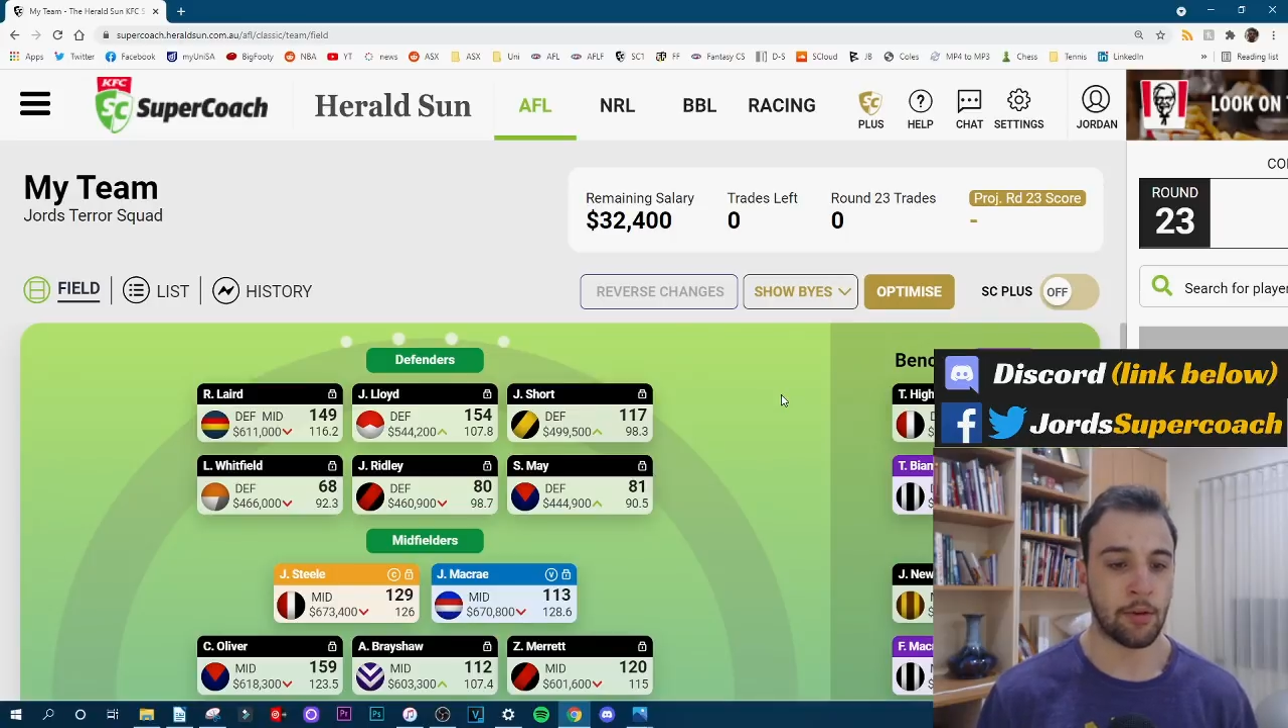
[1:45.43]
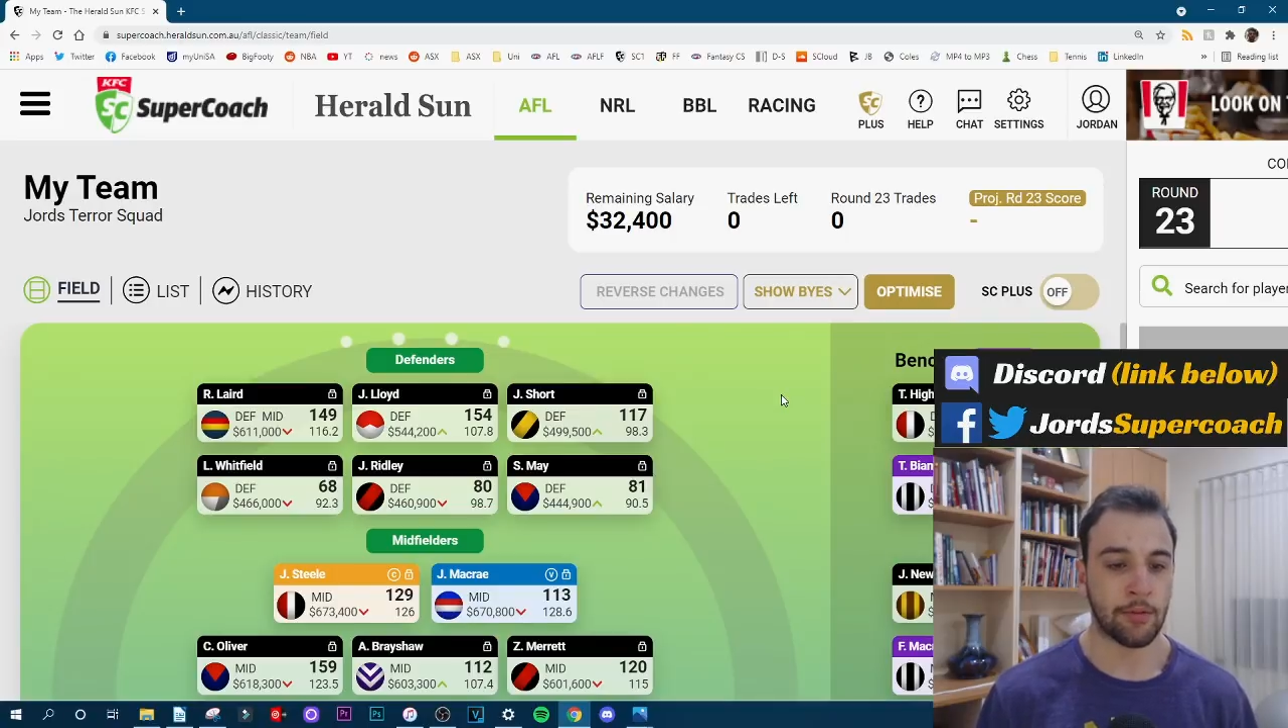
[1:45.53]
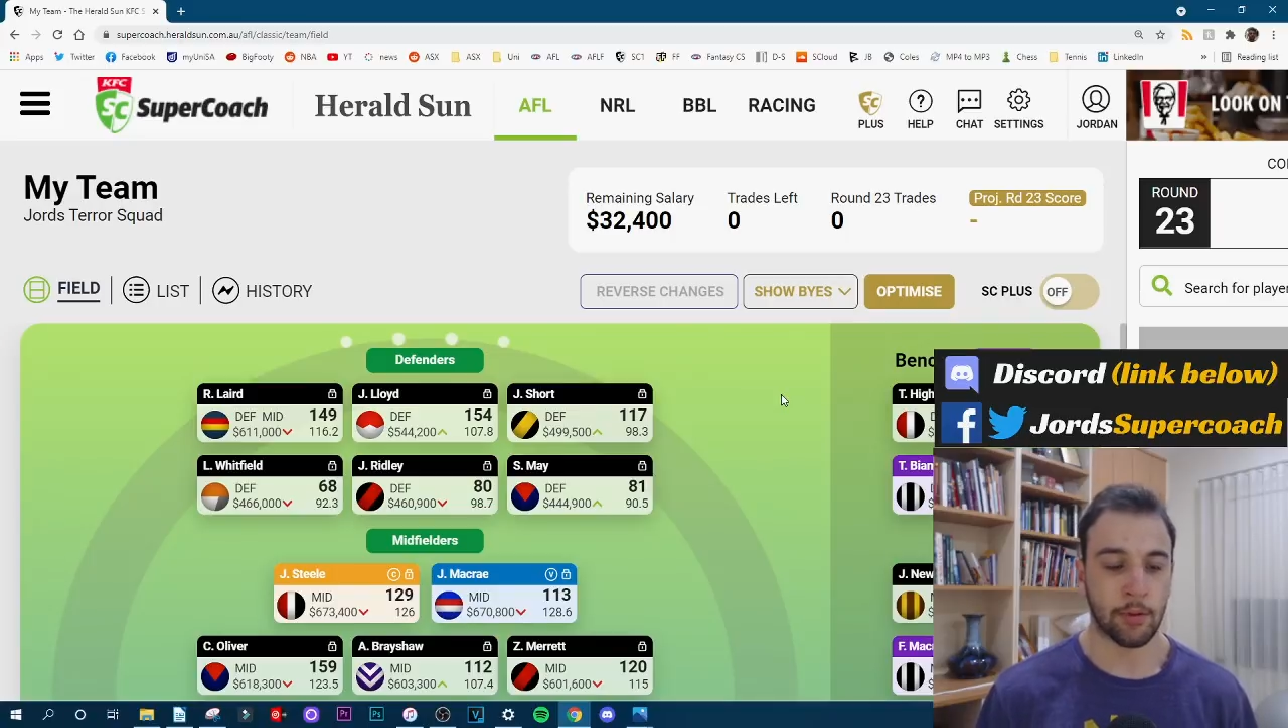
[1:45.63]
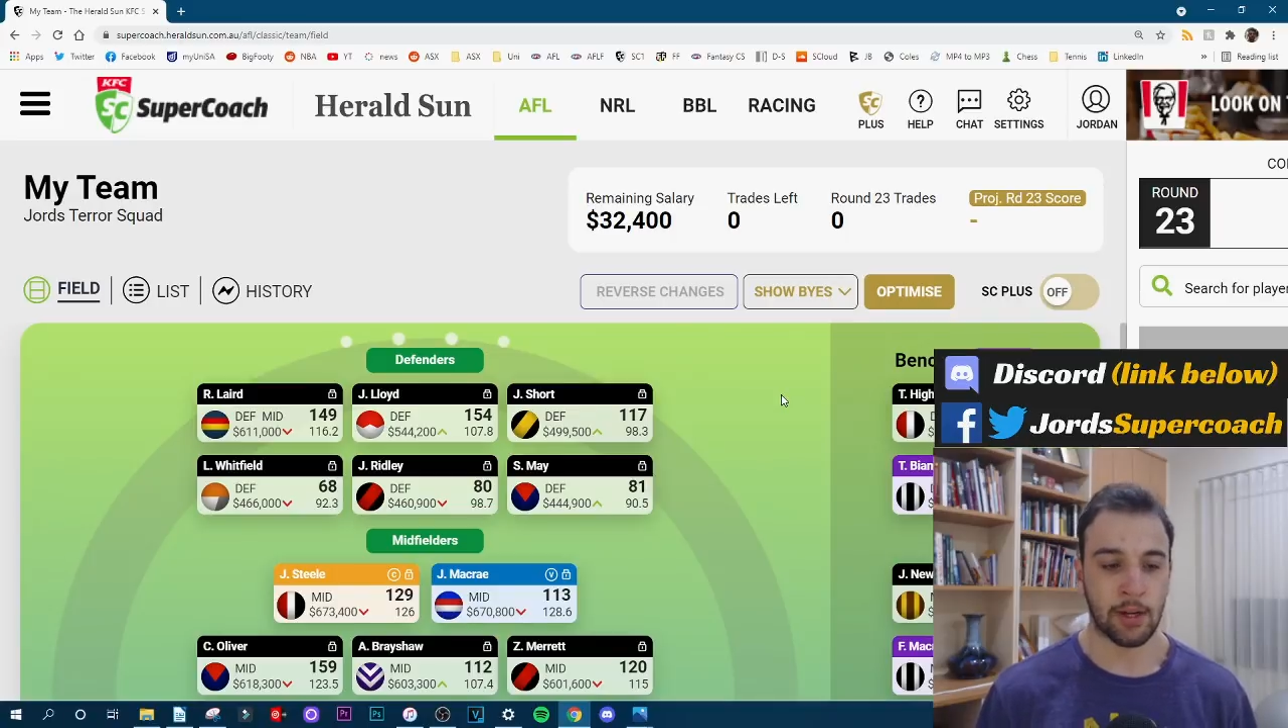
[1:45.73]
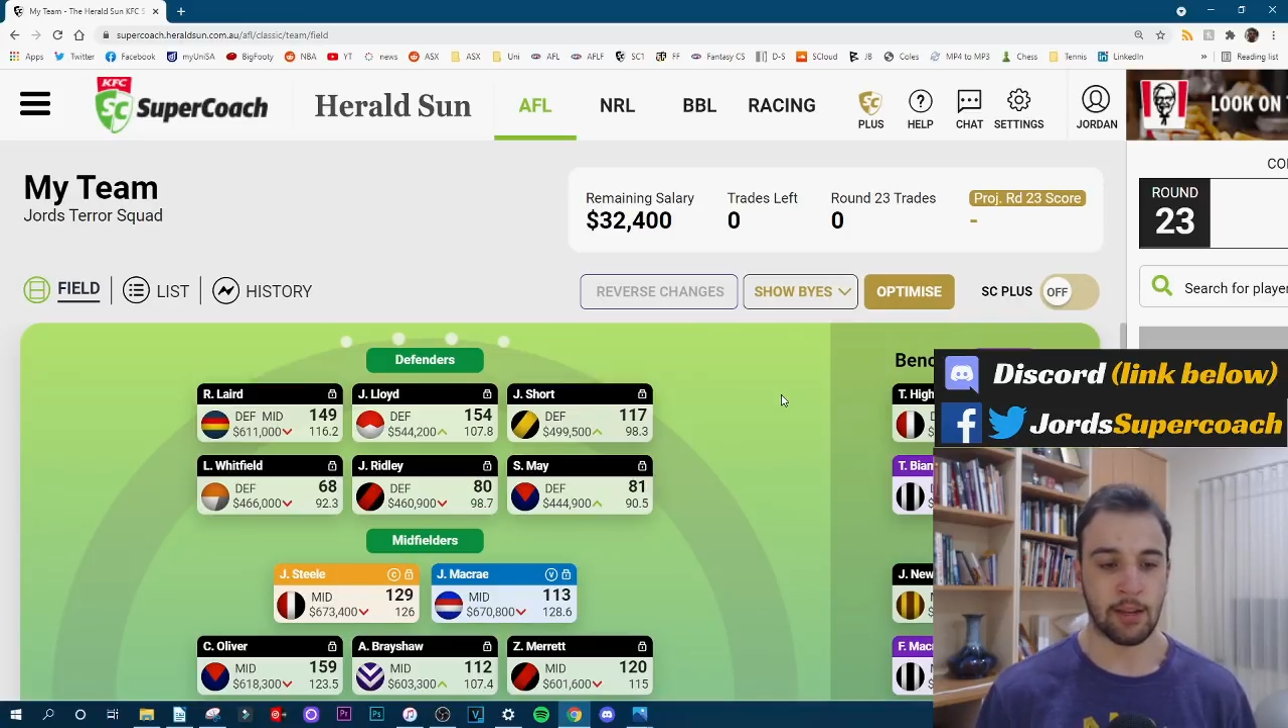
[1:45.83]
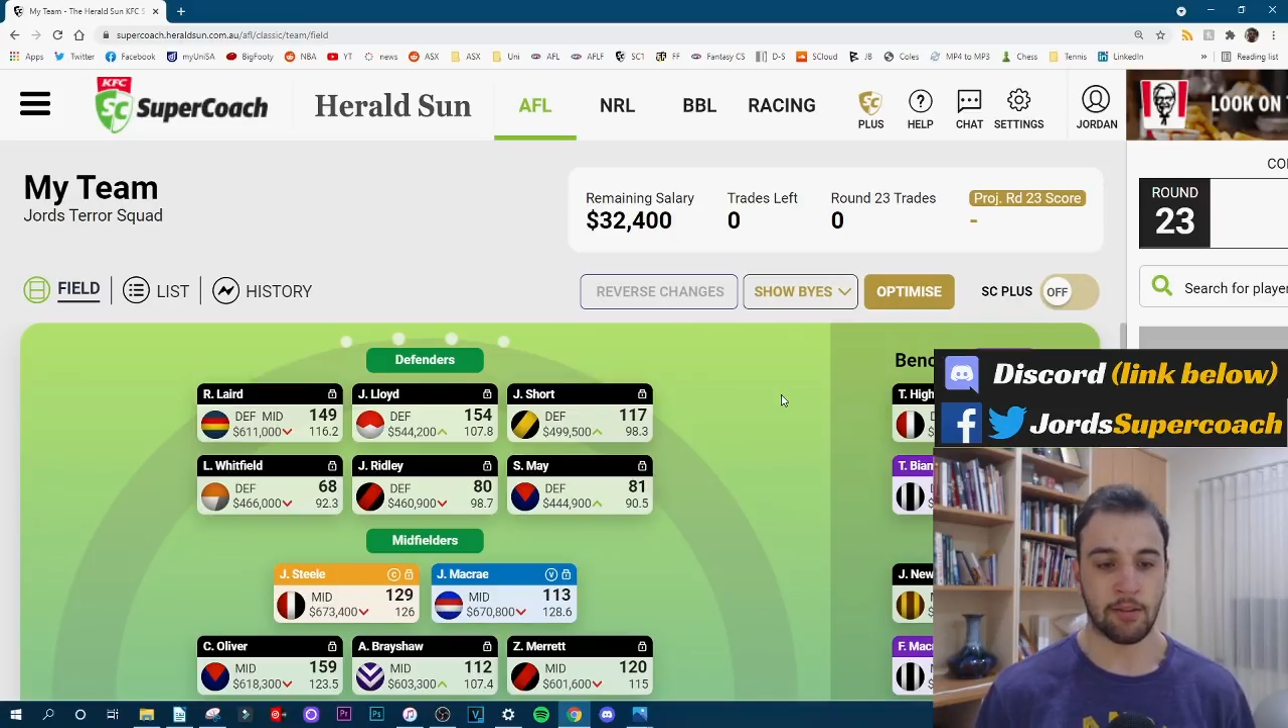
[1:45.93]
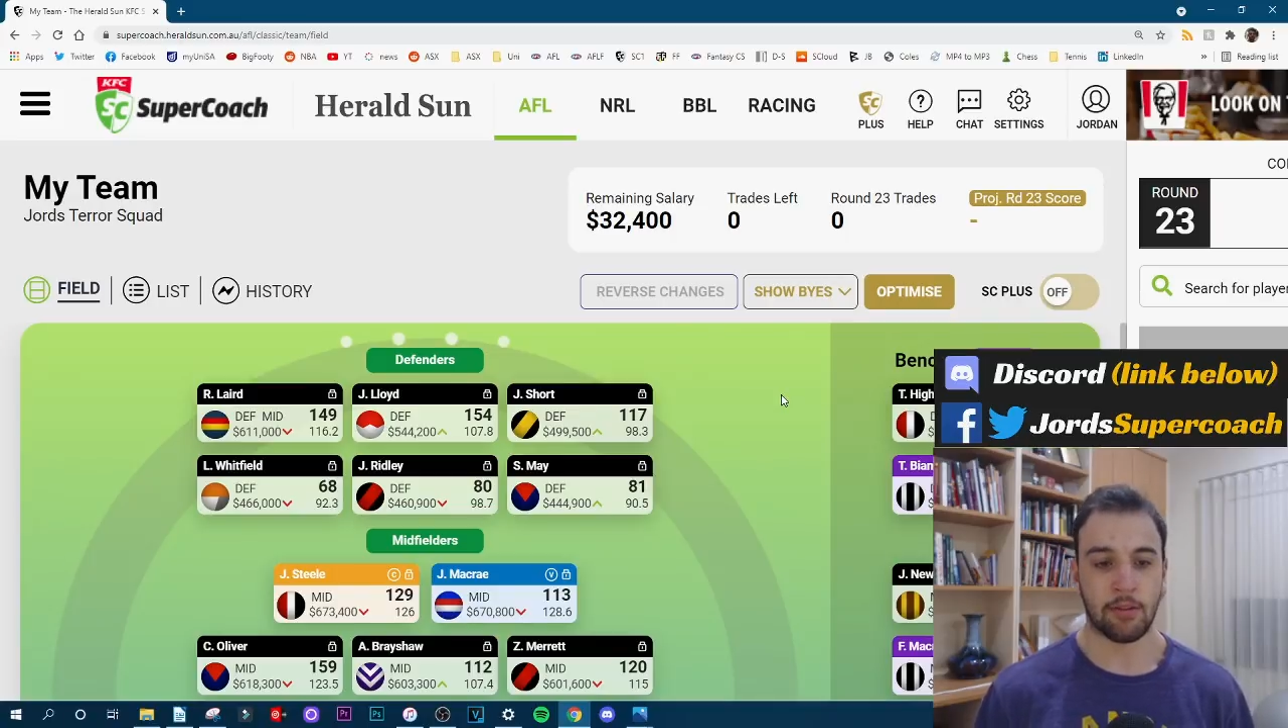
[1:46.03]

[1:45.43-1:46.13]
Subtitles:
who everyone has.